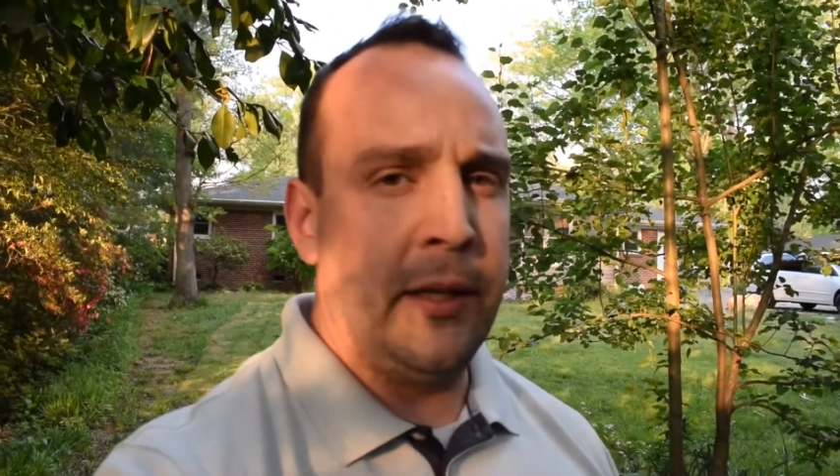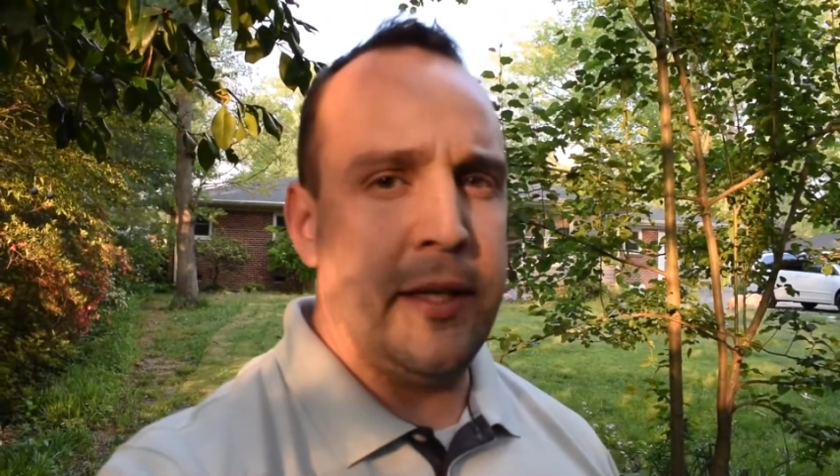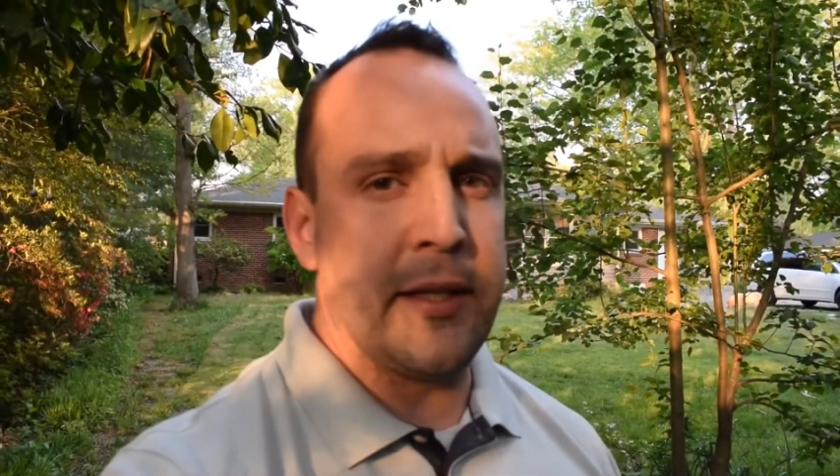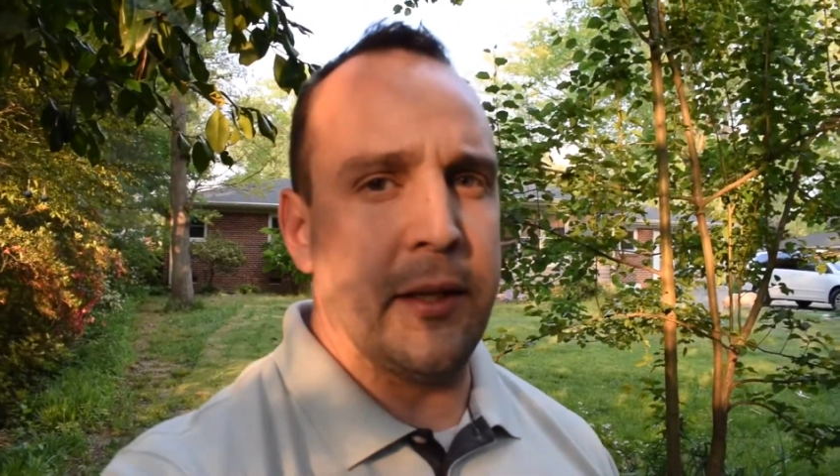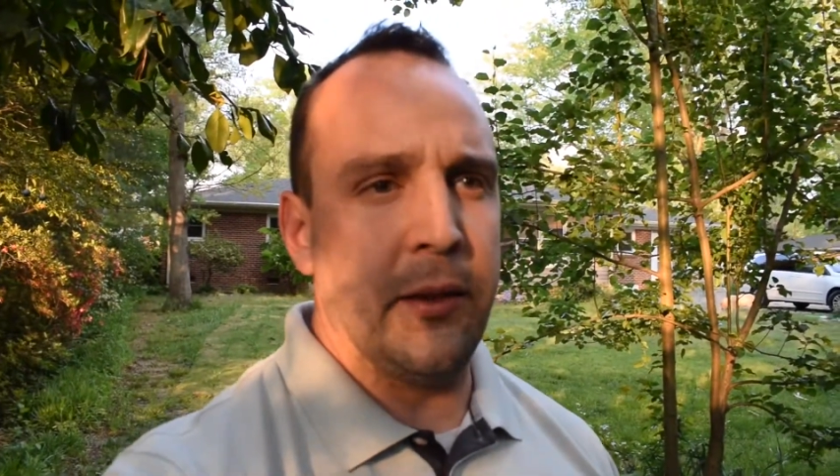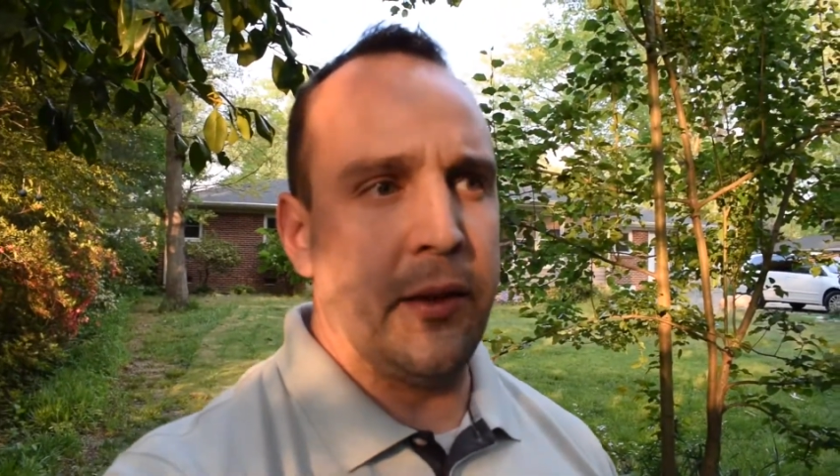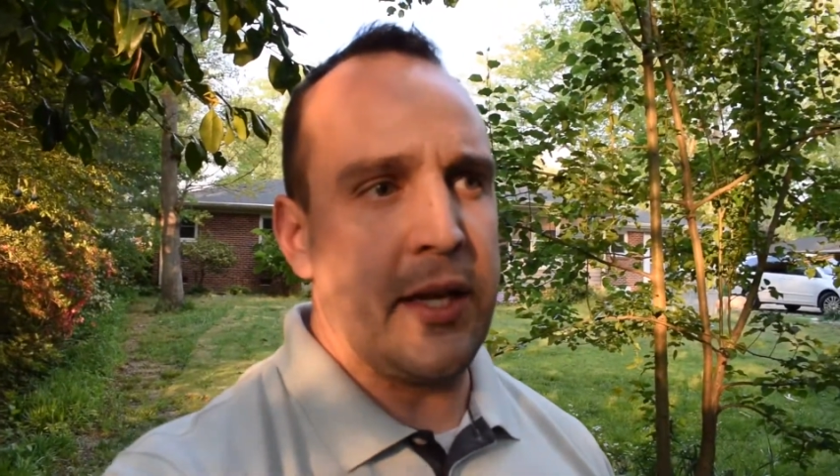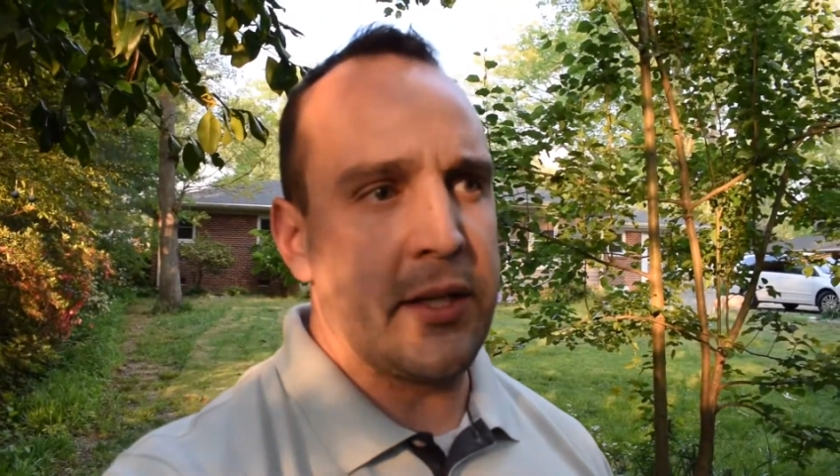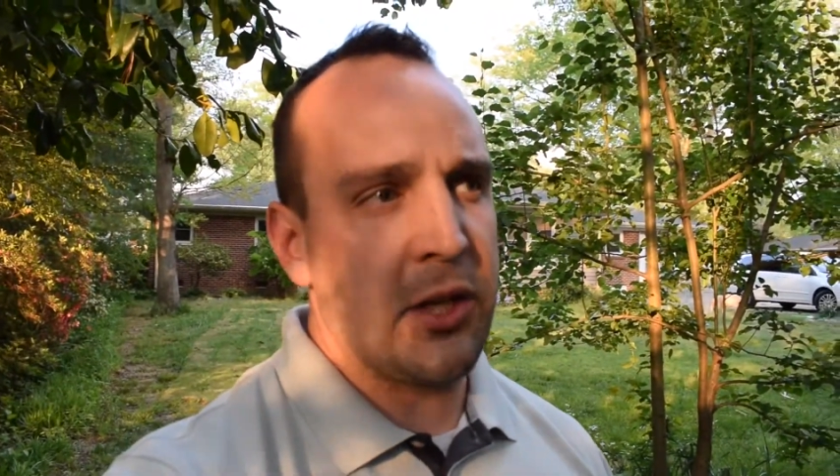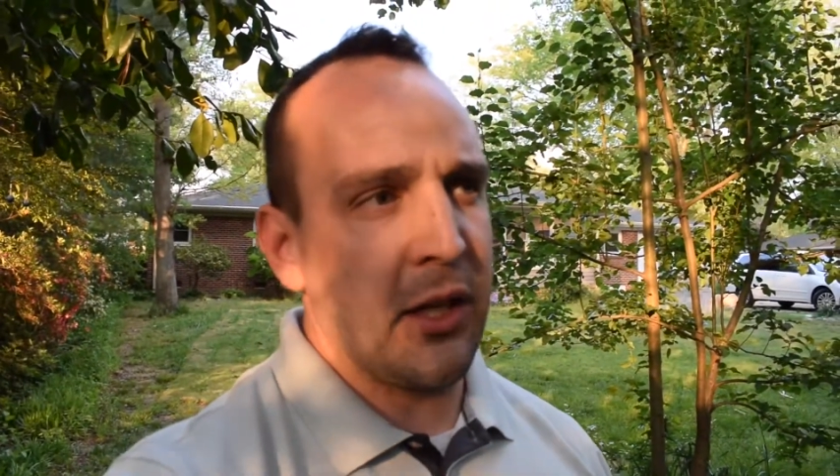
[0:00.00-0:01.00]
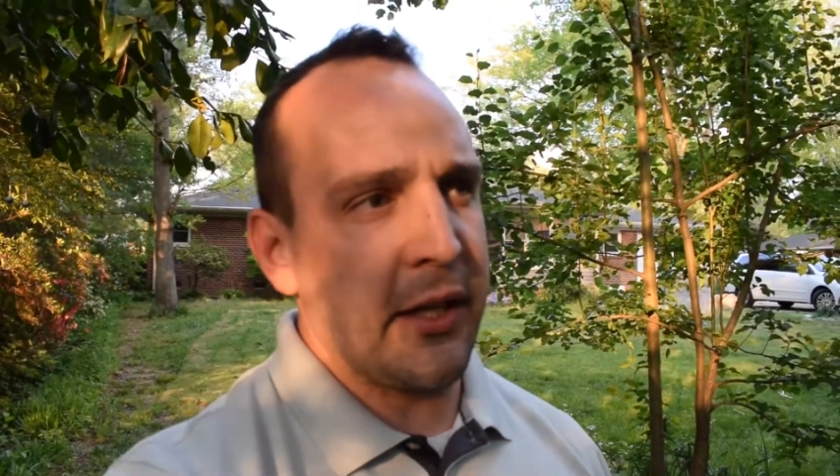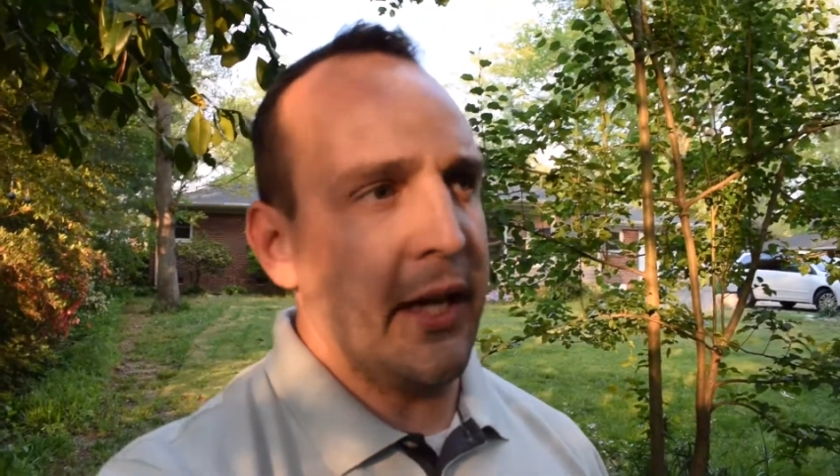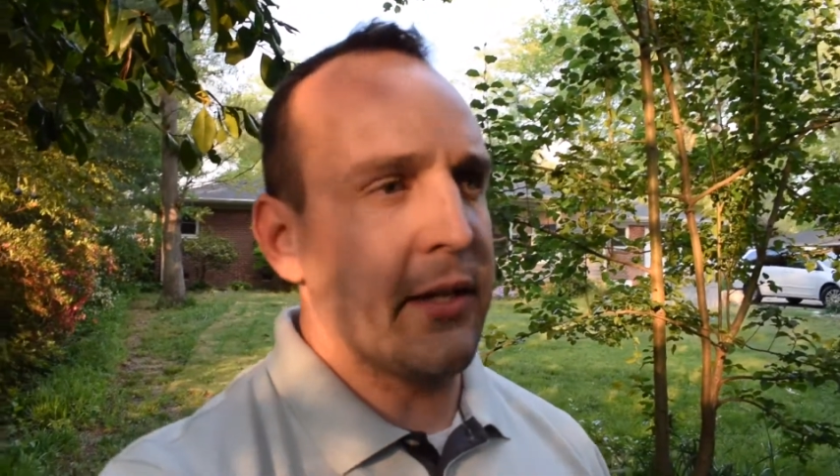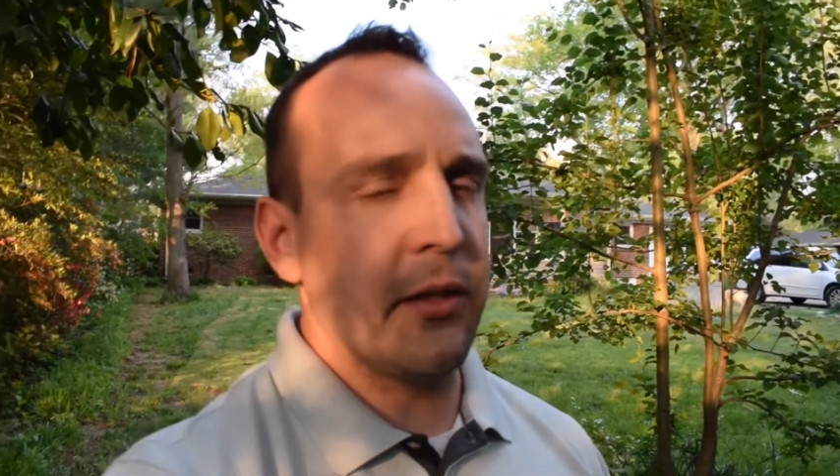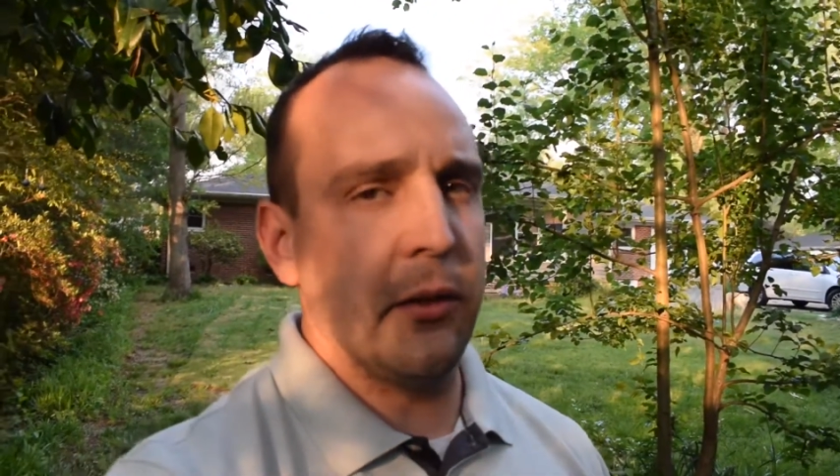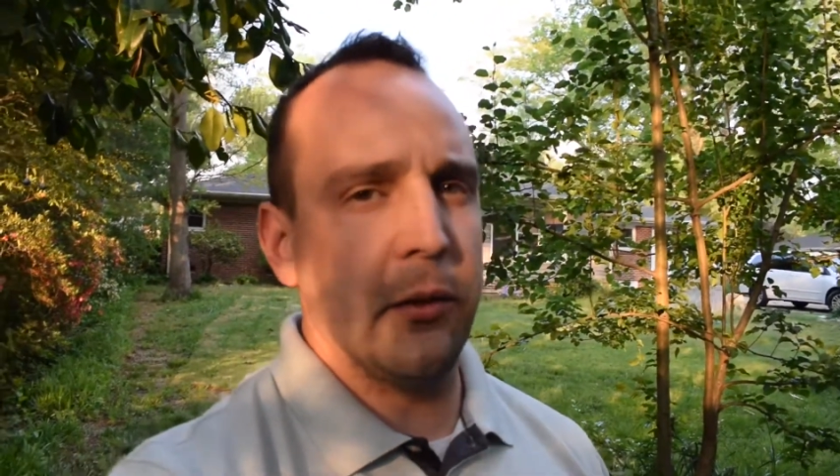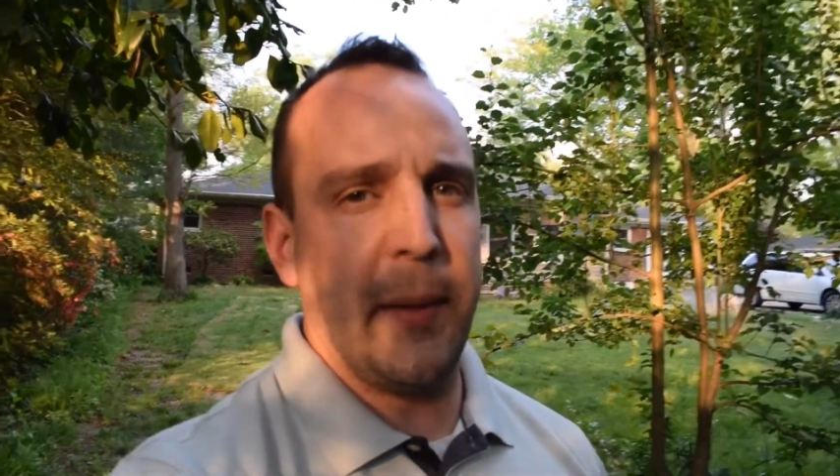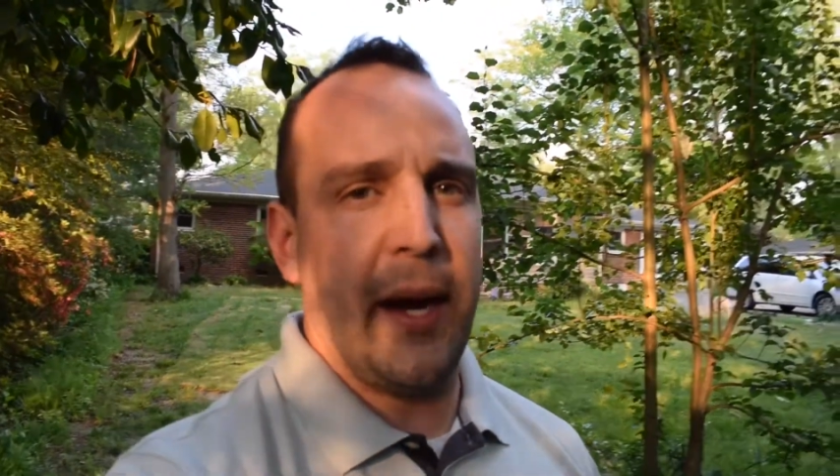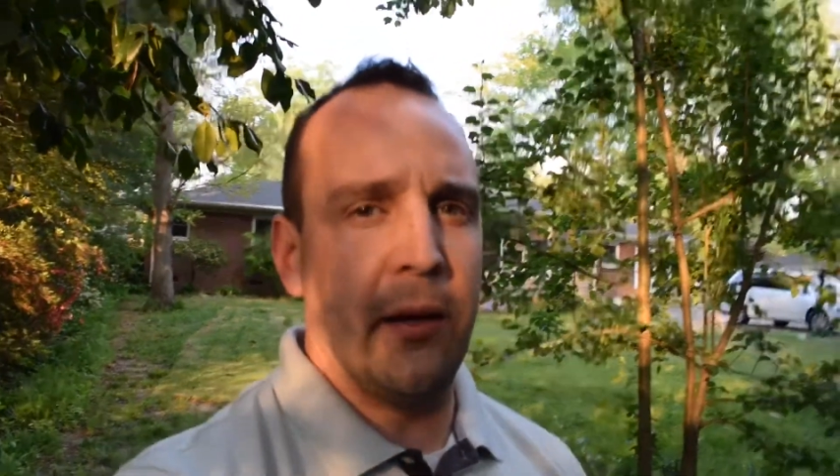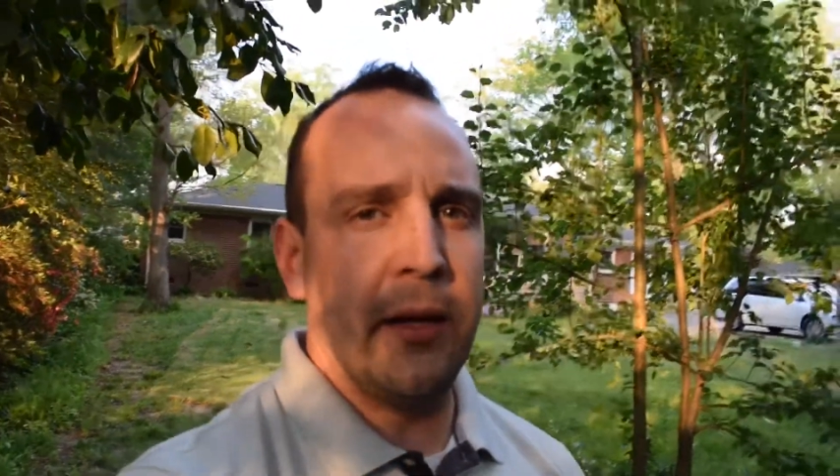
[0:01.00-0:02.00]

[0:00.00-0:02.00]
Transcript: until they started getting to about